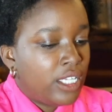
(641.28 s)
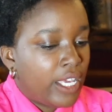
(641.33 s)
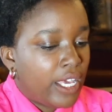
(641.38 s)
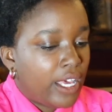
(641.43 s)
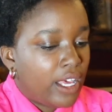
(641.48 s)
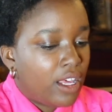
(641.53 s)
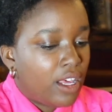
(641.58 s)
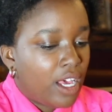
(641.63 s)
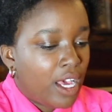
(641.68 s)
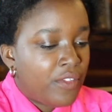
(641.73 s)

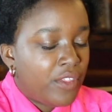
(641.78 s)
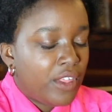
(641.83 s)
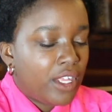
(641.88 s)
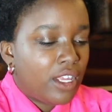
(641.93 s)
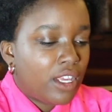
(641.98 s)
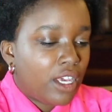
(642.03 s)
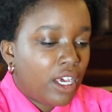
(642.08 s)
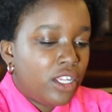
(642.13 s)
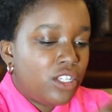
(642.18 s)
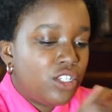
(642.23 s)
Yeah. I
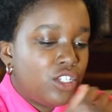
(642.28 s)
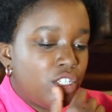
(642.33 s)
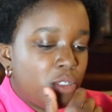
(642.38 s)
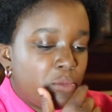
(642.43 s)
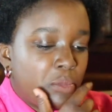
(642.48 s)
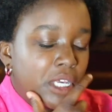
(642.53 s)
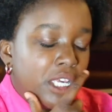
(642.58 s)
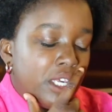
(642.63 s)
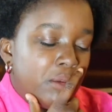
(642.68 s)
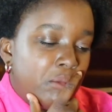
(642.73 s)
think I
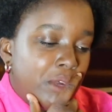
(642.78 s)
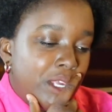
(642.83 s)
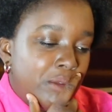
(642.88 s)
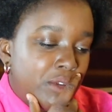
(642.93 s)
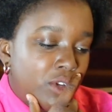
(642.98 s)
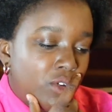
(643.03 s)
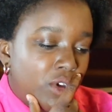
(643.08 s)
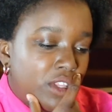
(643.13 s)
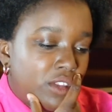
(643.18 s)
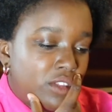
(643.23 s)
do, but
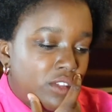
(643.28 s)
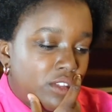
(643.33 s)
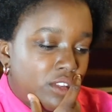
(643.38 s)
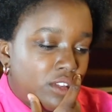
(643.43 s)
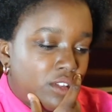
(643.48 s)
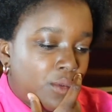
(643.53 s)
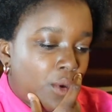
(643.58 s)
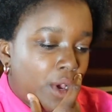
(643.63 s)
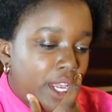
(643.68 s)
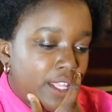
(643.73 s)
maybe not in
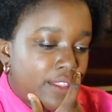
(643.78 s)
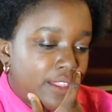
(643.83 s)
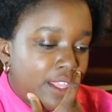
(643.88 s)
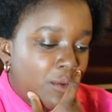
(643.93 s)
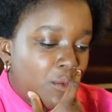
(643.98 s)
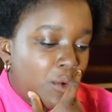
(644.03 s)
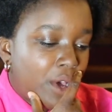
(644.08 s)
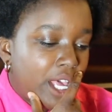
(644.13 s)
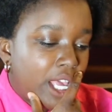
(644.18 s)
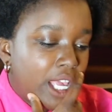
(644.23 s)
quite in
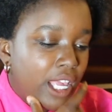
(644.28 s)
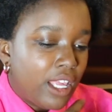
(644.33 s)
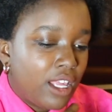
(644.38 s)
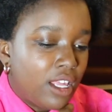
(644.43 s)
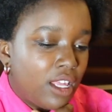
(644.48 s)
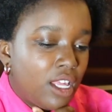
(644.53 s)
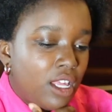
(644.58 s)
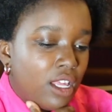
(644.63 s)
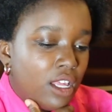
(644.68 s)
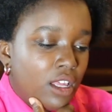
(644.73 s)
that way.
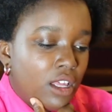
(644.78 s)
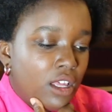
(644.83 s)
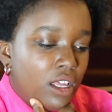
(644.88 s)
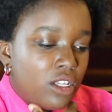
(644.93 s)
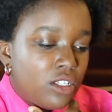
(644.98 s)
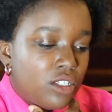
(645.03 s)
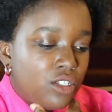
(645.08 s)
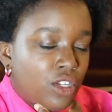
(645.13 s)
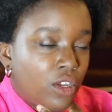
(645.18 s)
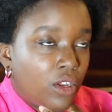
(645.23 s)

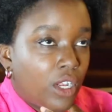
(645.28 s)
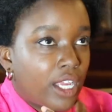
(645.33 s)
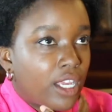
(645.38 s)
Mm-hmm. So